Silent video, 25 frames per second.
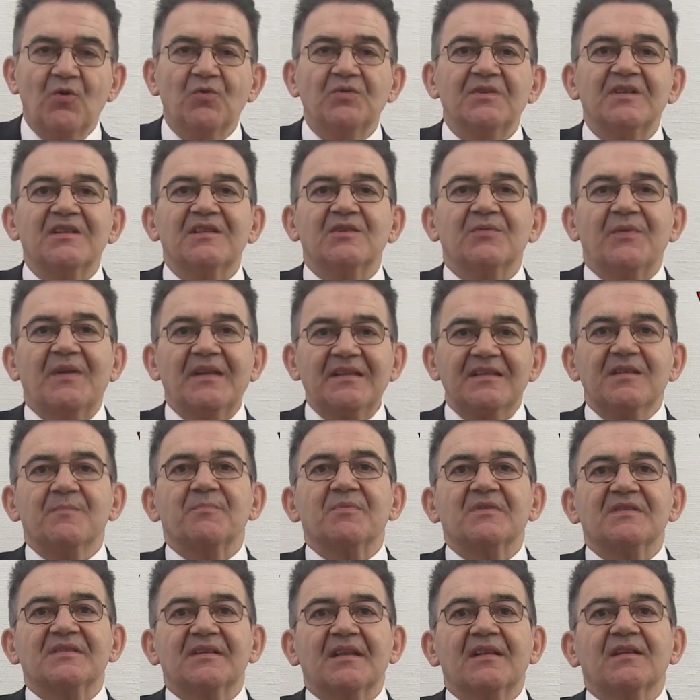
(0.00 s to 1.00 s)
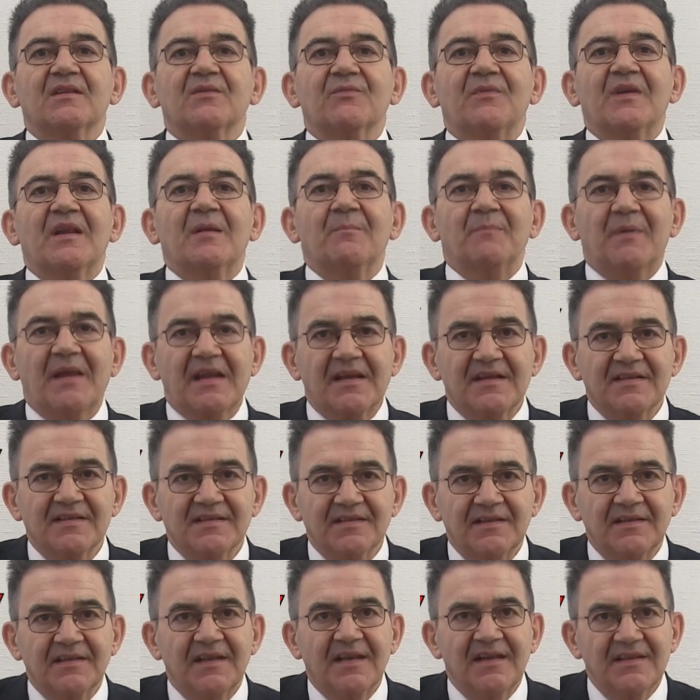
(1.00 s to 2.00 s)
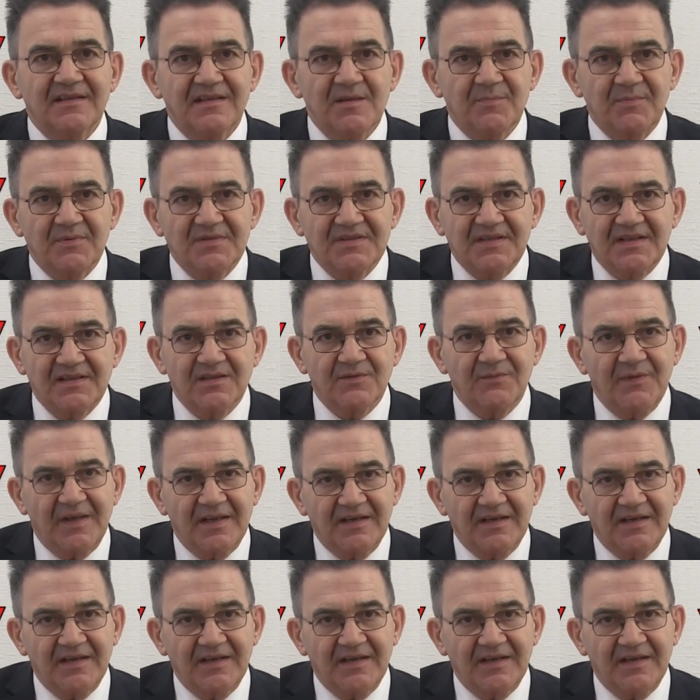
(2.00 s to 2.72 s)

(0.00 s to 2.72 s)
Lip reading: only 20% were banks and 80%